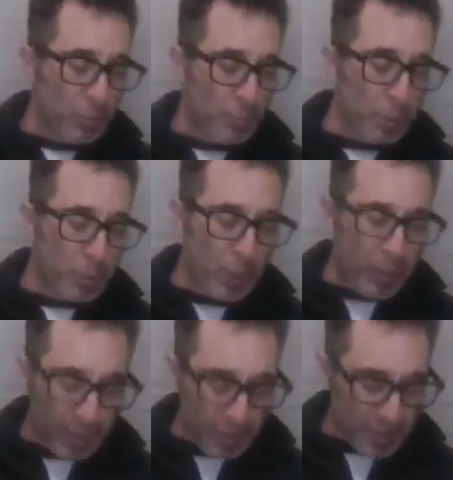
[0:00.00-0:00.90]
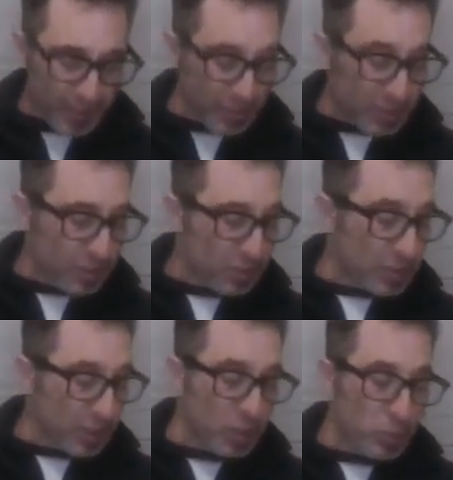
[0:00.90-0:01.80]
Blueberry Health
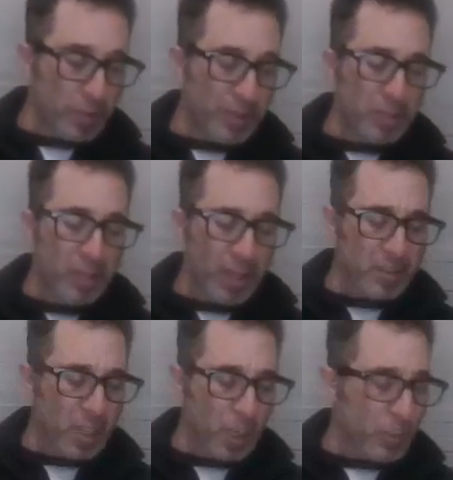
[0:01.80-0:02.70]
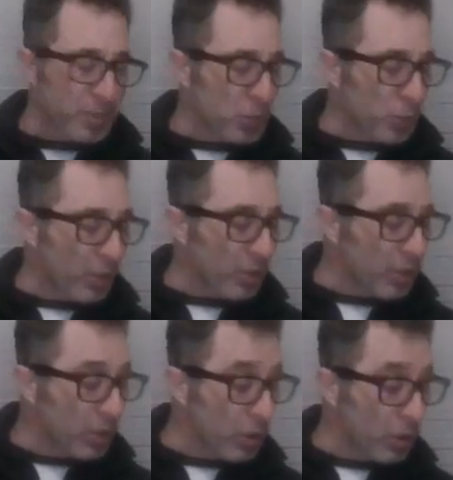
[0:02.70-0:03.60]
Sciences is one of the top ones as
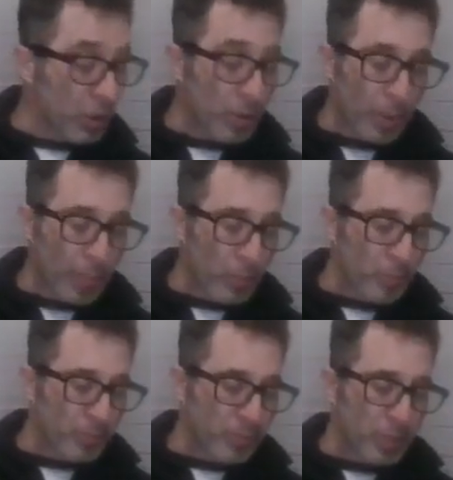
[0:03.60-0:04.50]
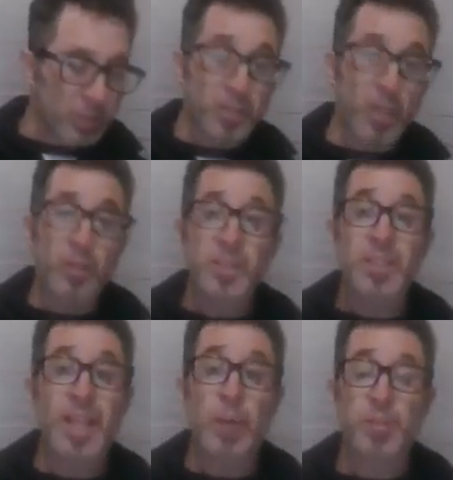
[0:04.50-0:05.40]
well. Douglas
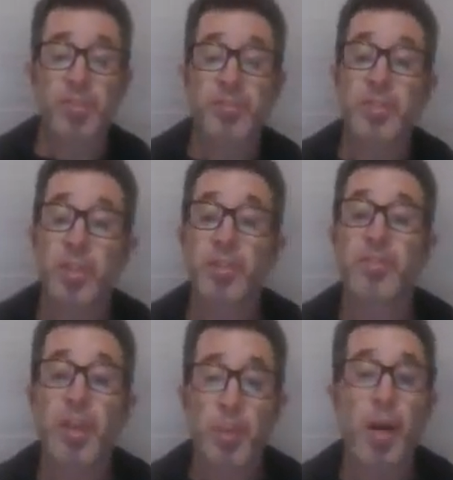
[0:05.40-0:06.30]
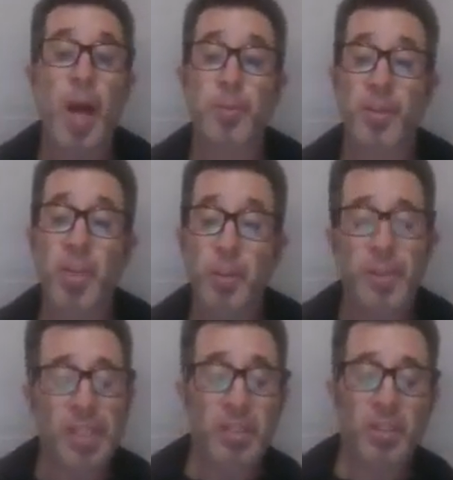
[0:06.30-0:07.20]
Labs is another very popular
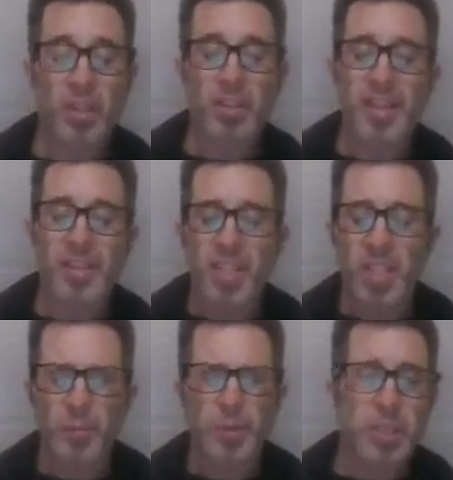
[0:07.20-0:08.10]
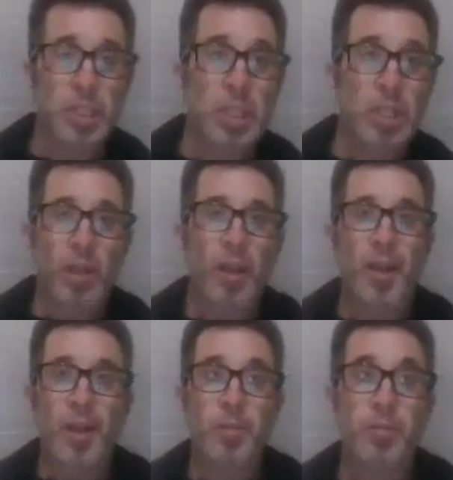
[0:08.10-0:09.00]
company. A lot of times,
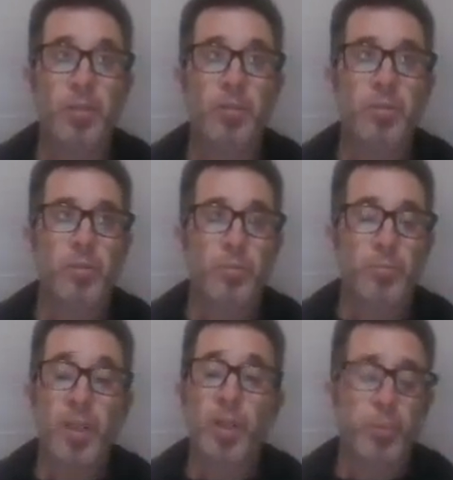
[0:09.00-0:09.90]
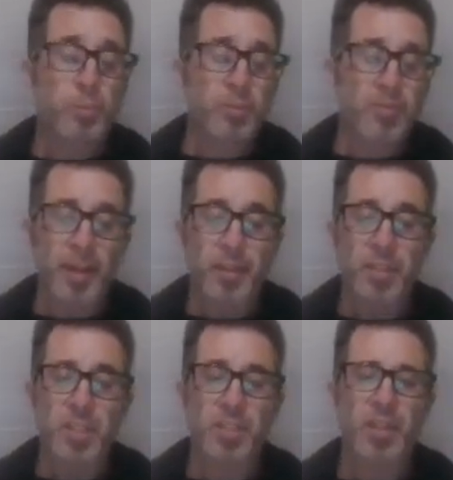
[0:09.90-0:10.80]
medical
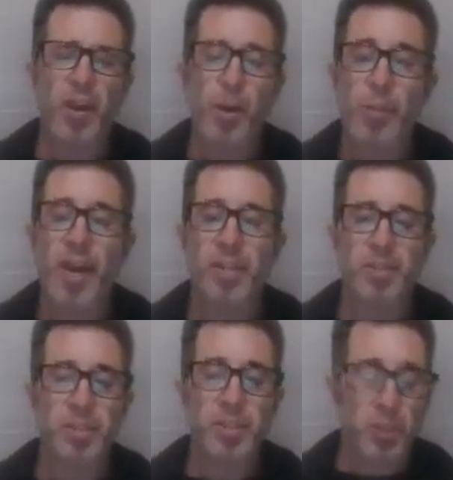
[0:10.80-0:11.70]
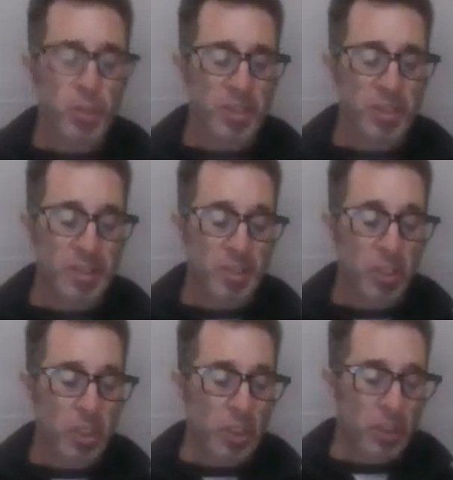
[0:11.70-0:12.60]
providers, chiropractors, nutritionists
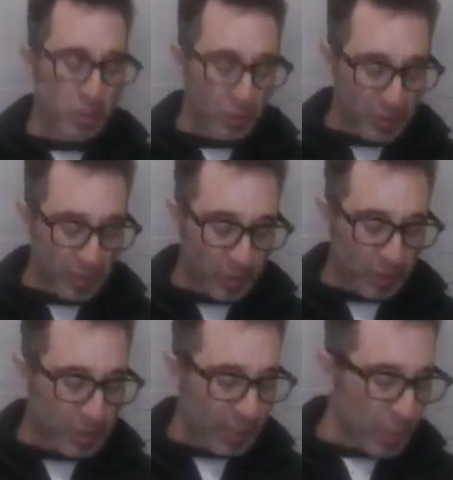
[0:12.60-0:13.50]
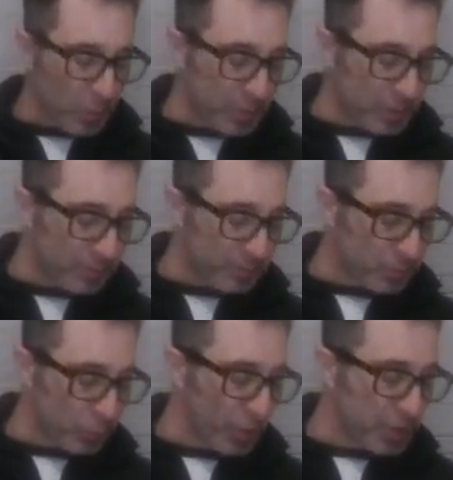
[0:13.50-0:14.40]
use Douglas Labs.
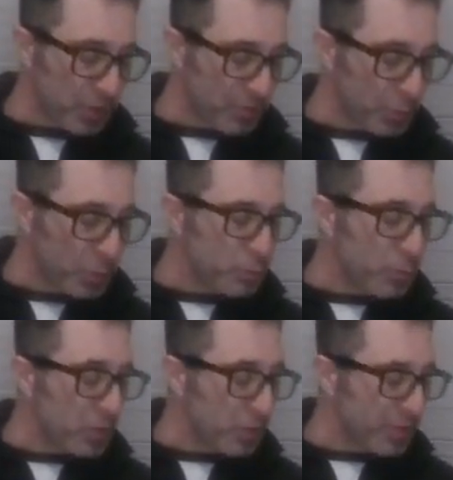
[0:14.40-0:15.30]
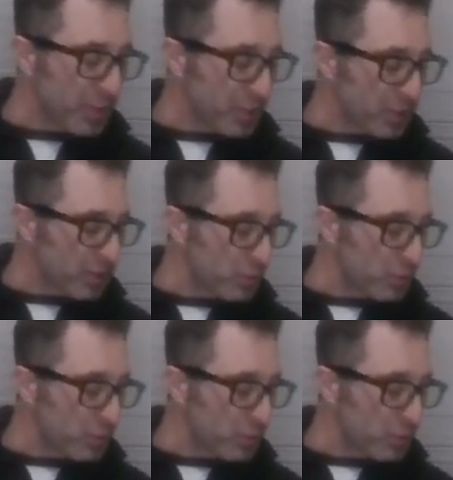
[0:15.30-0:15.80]
Rejuvenation,